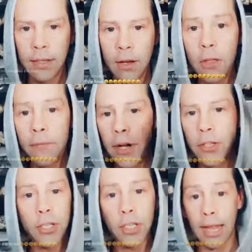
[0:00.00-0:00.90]
Oh, the photos.
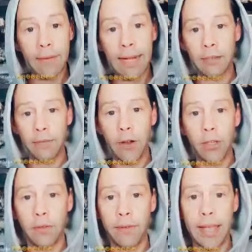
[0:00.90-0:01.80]
Yeah, I've collected
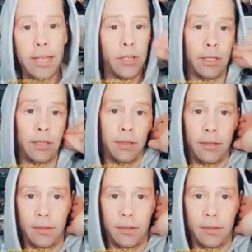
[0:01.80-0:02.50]
photos over ages.